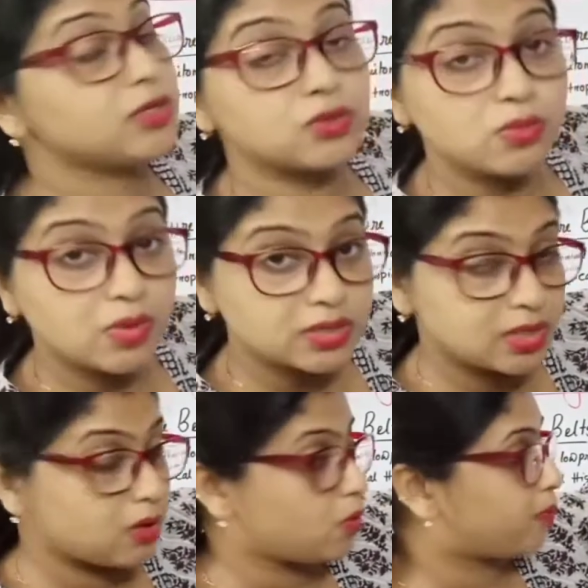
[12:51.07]
towards
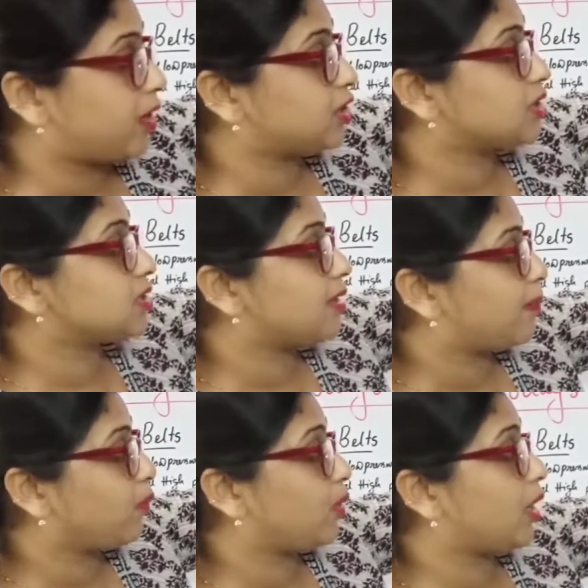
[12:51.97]
the low pressure
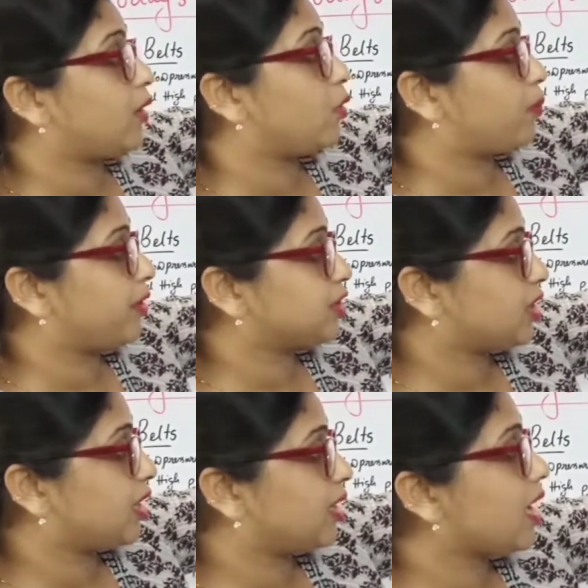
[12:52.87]
subpolar low pressure
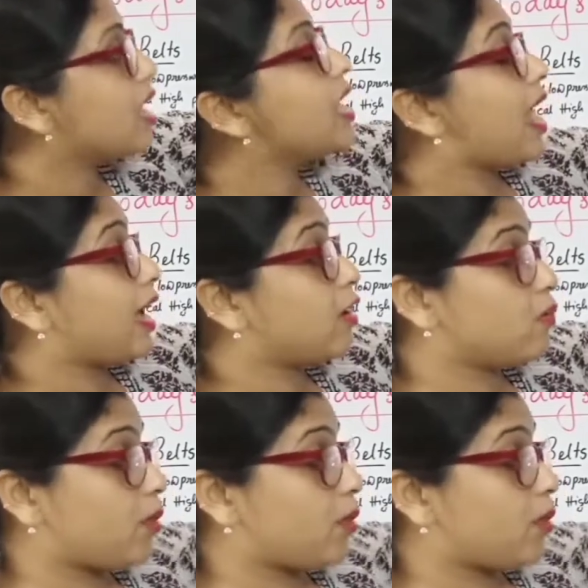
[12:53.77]
area, and